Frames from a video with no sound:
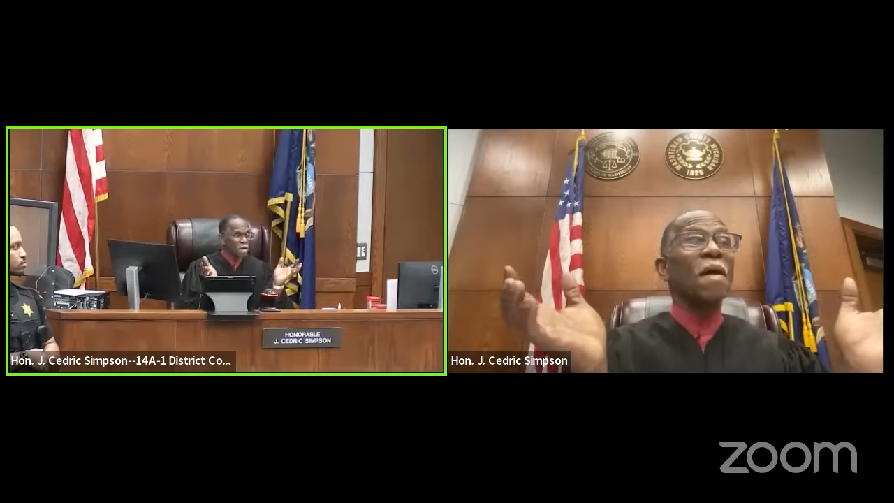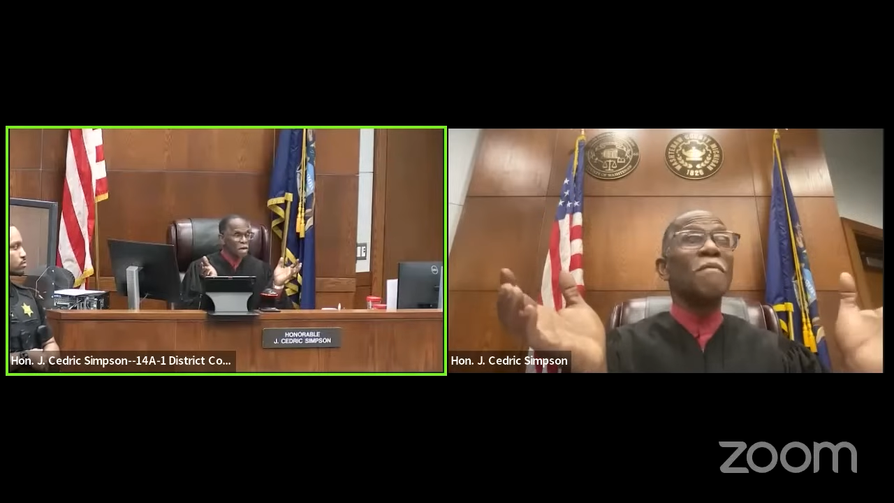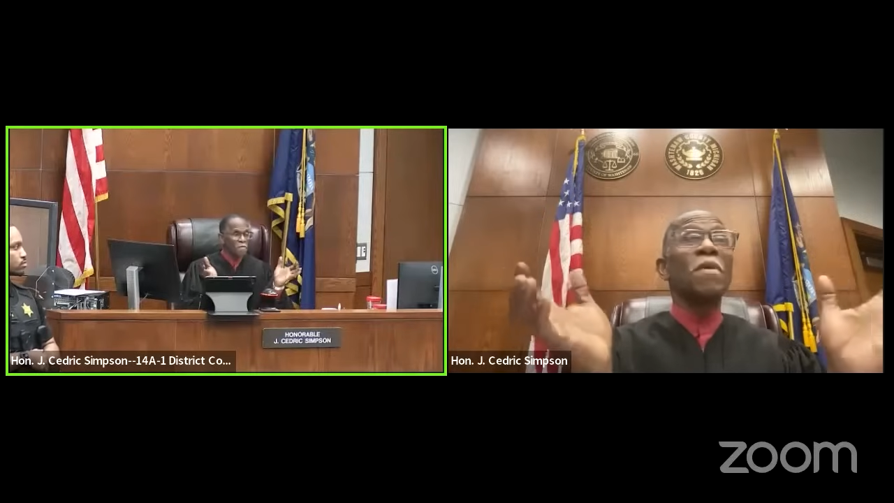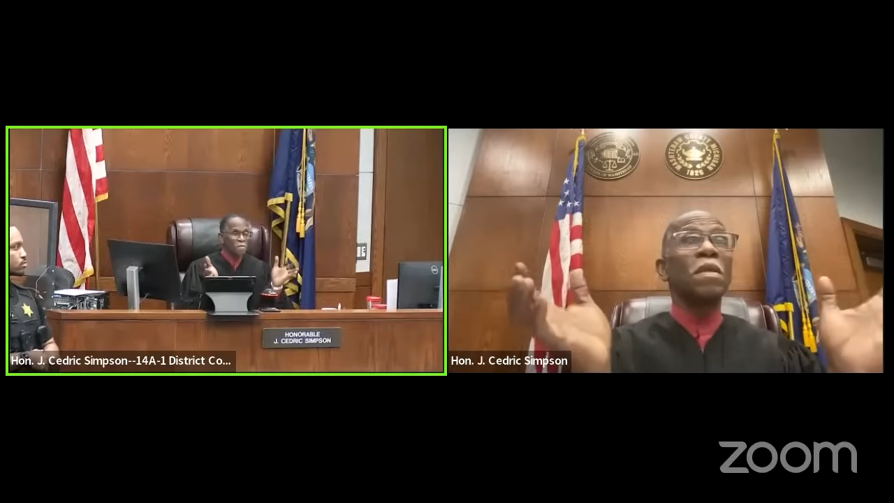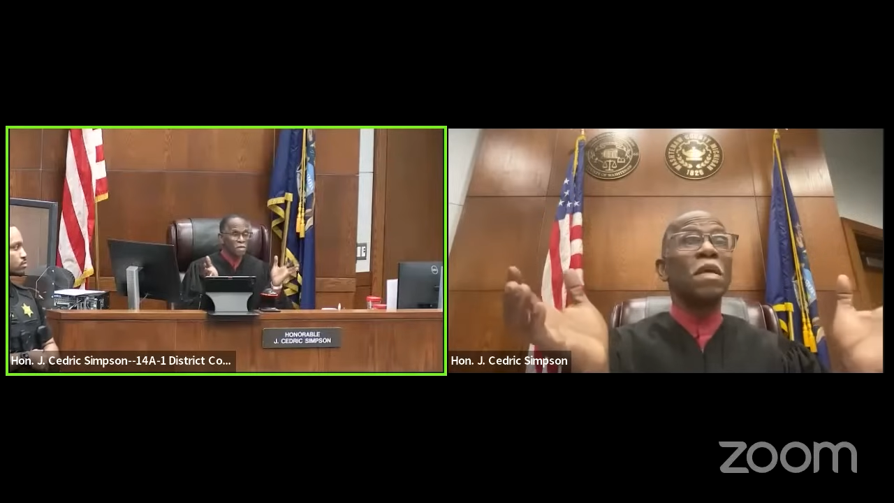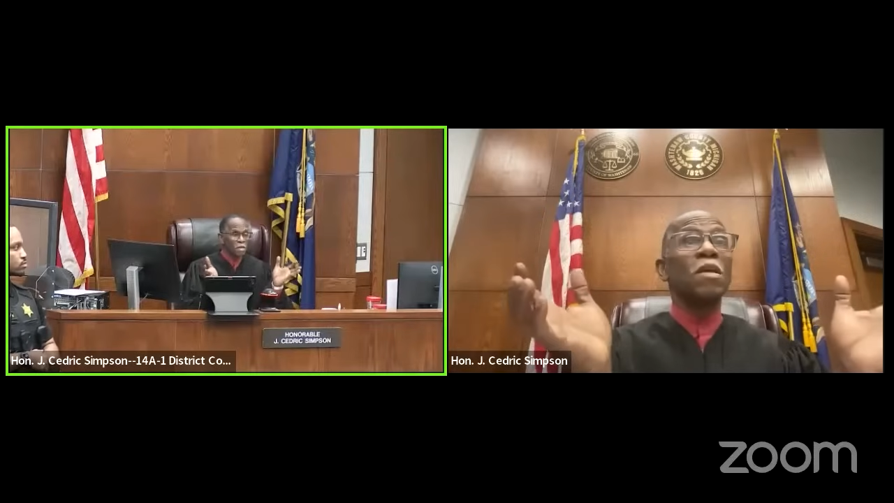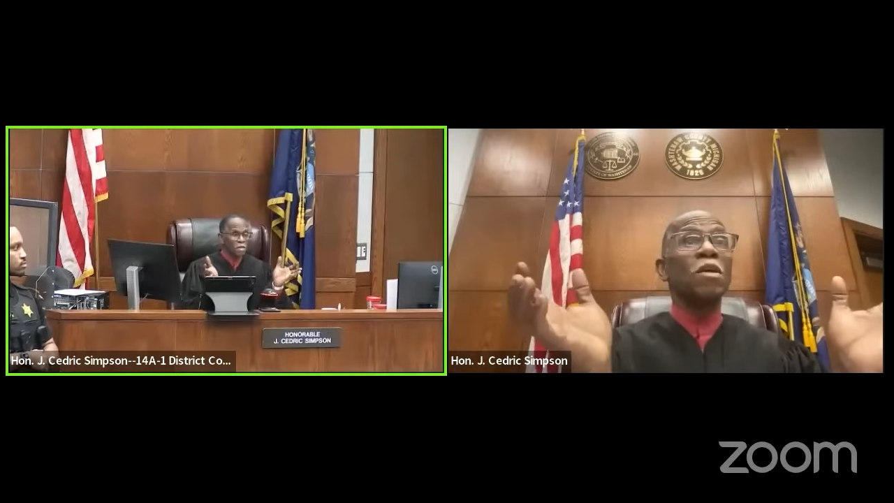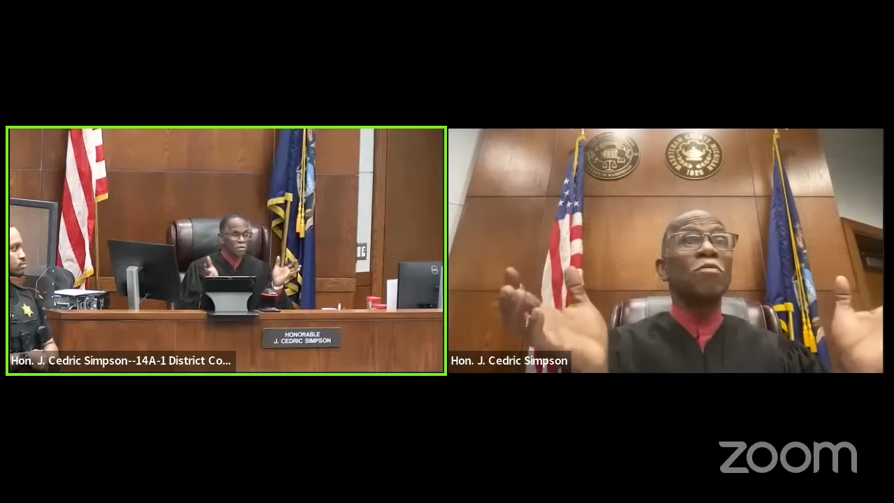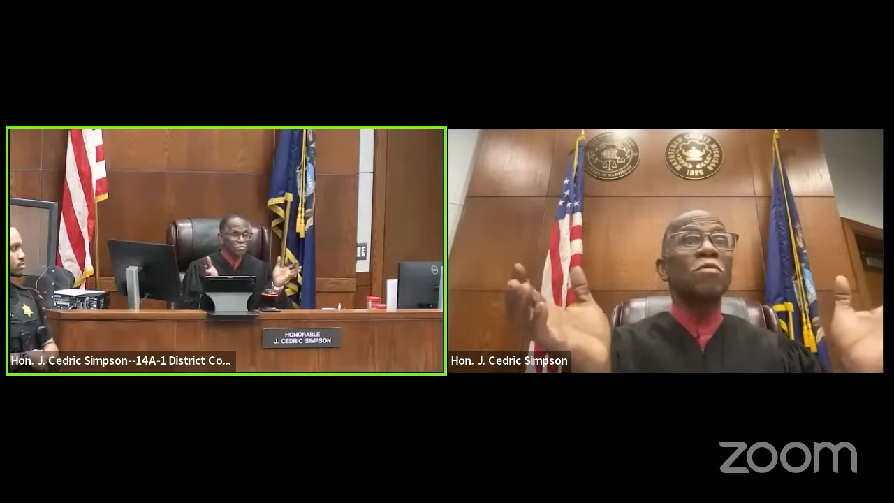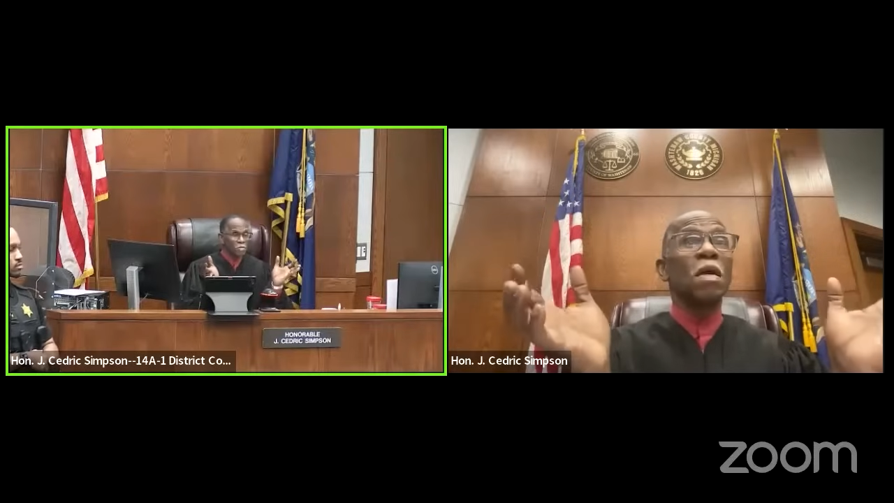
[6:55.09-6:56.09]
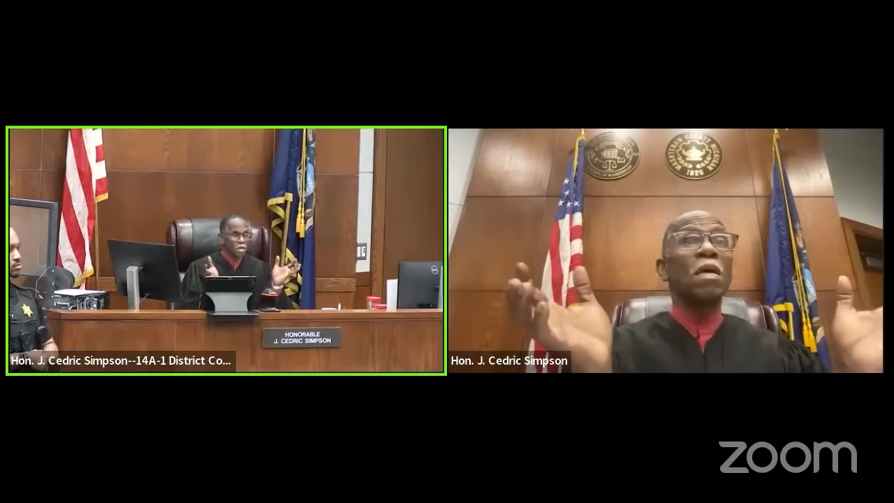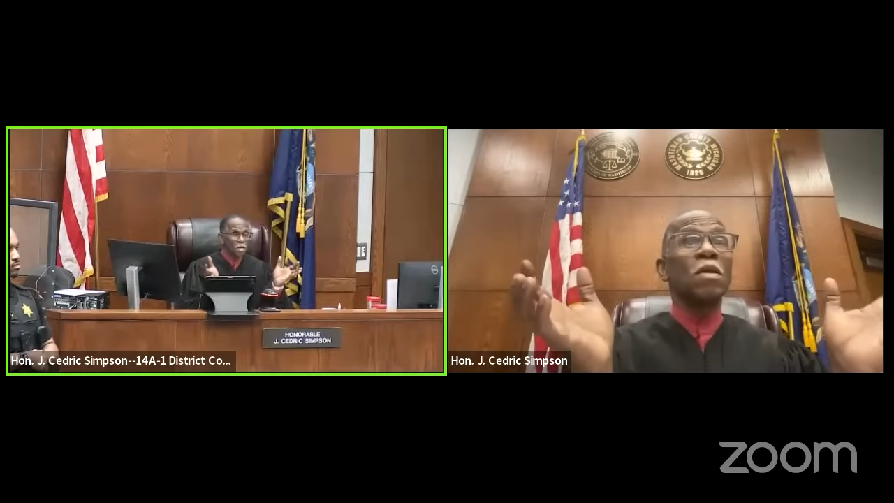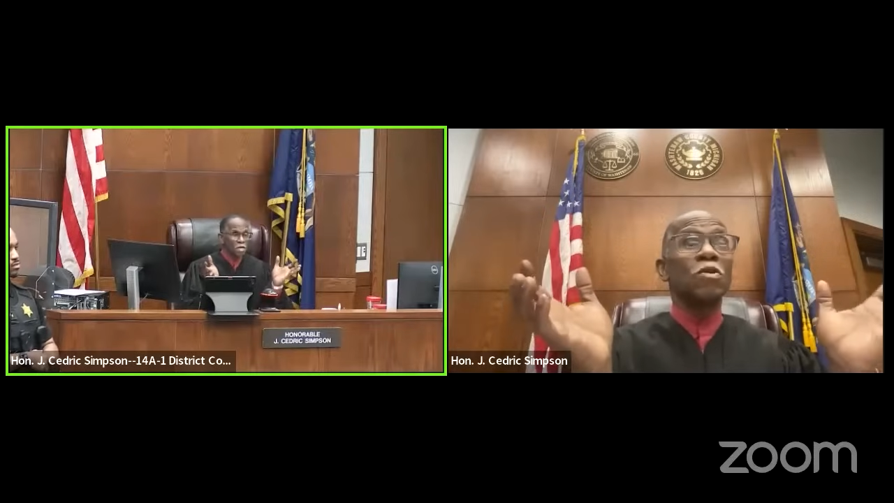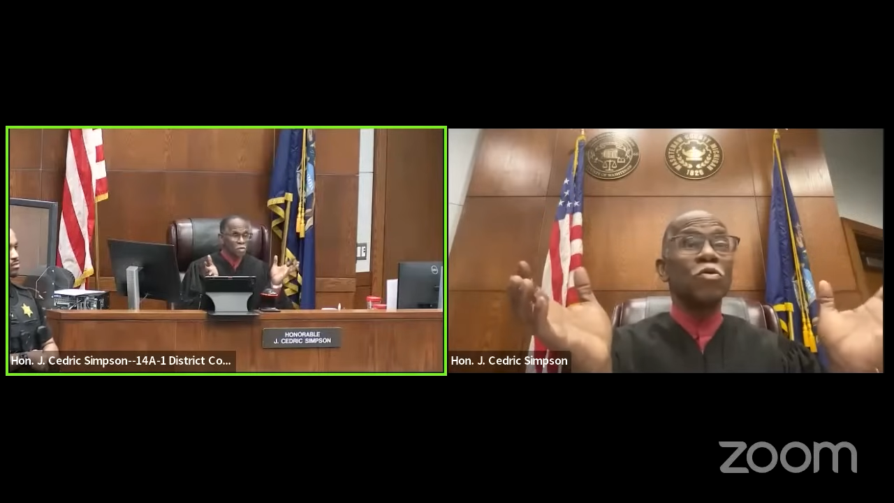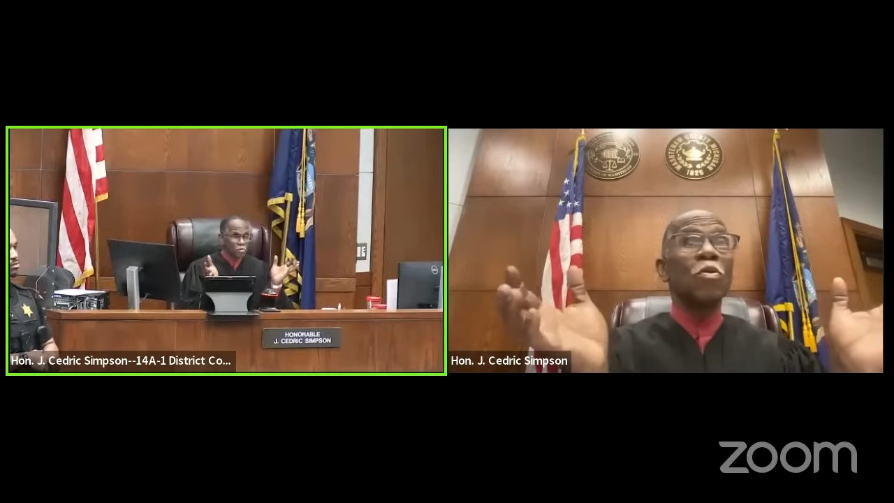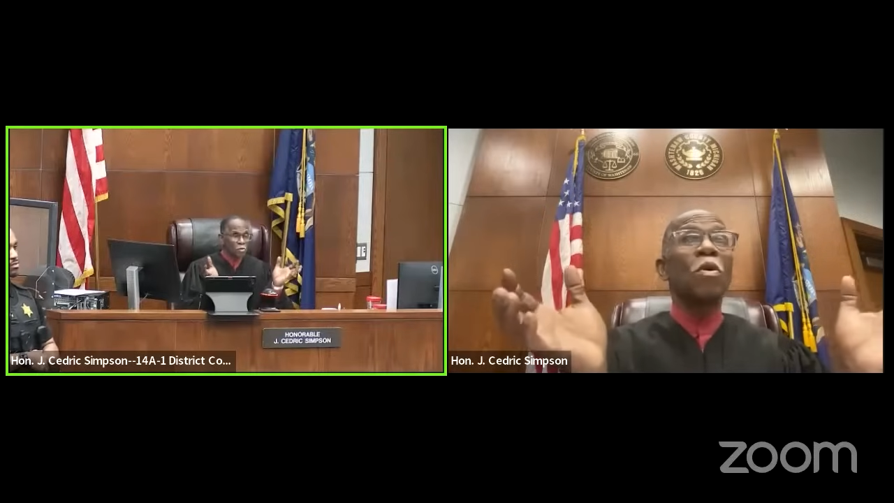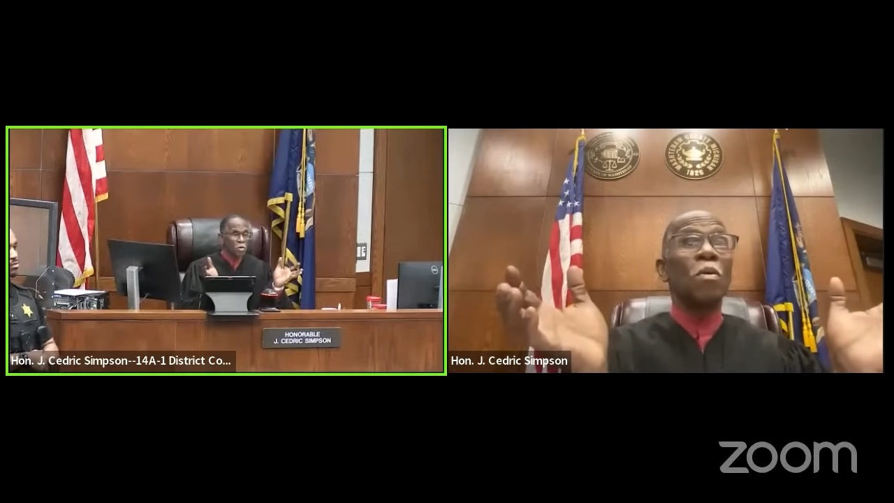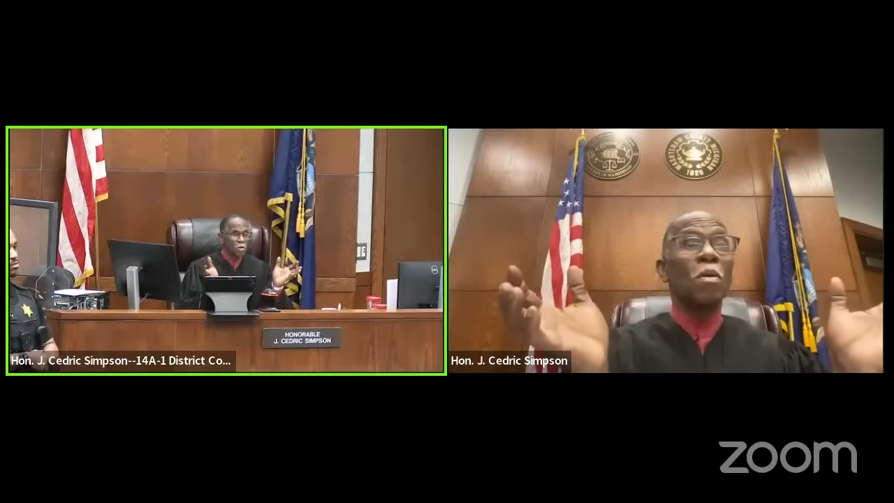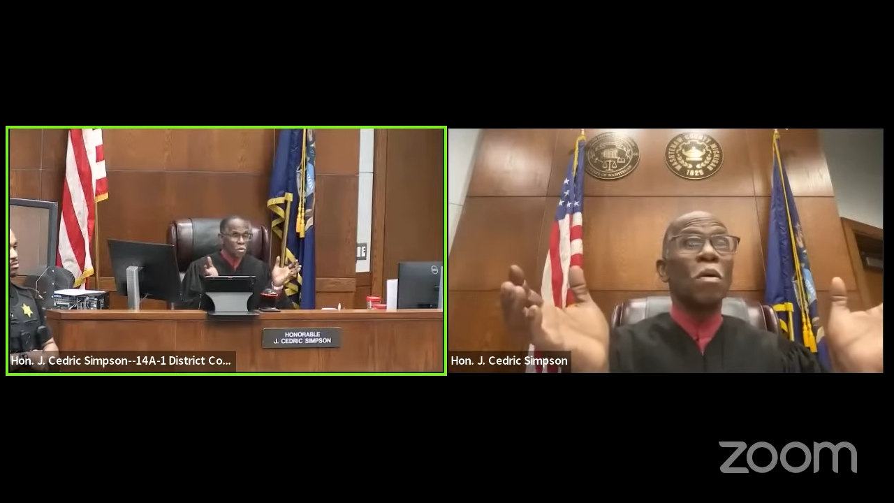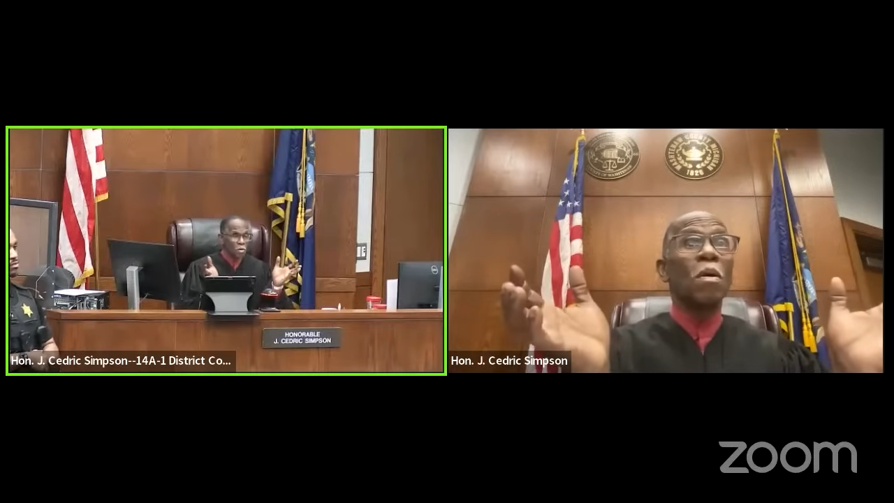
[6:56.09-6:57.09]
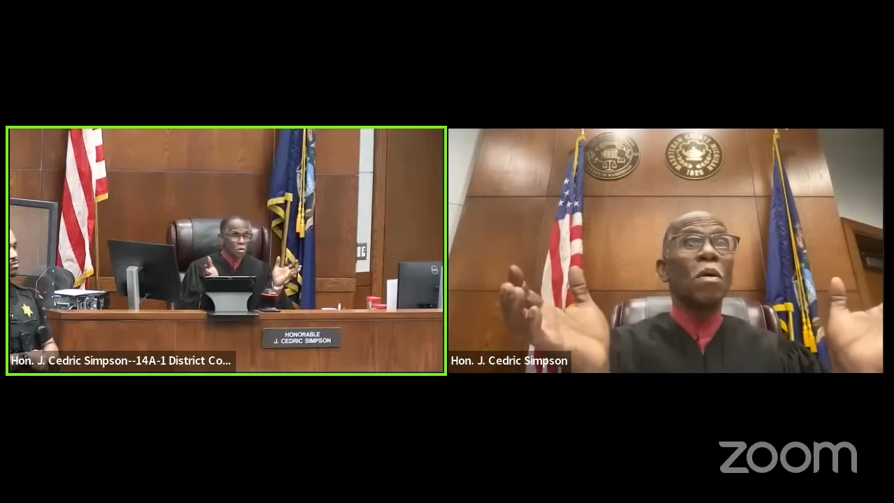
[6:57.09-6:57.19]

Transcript: everything you're saying is true,